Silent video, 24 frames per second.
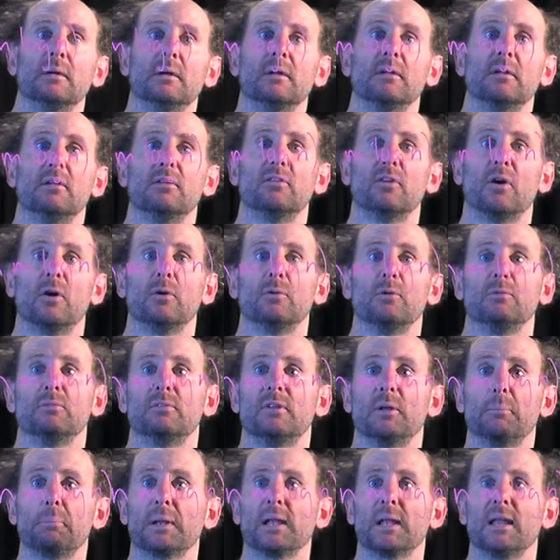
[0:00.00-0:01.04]
So
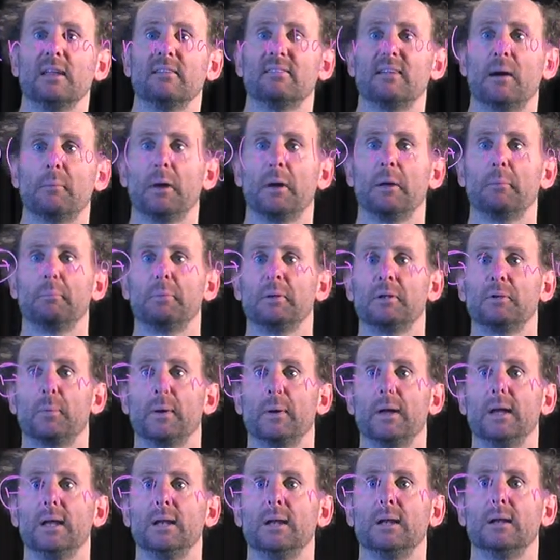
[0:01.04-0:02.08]
typically somewhere
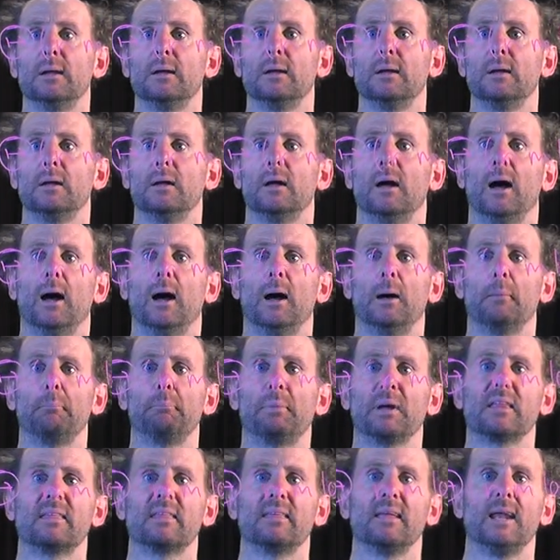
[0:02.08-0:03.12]
between
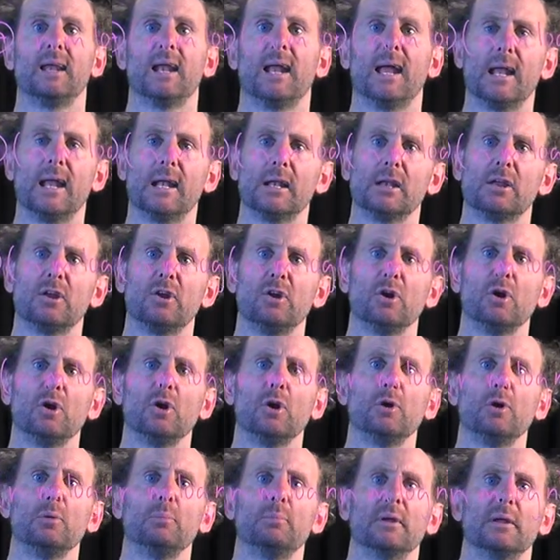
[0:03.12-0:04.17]
big theta n
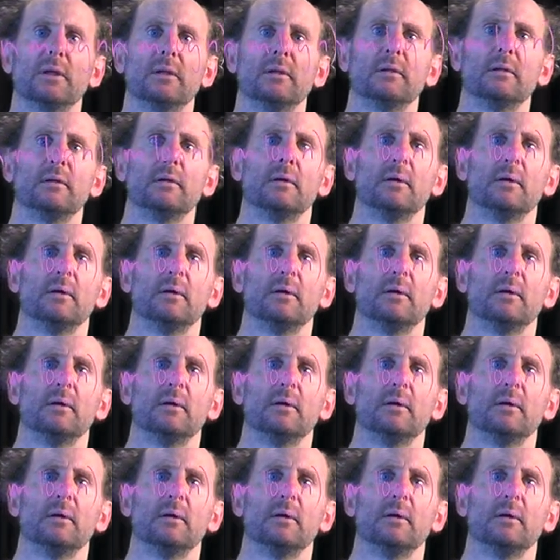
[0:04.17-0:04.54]
cubed and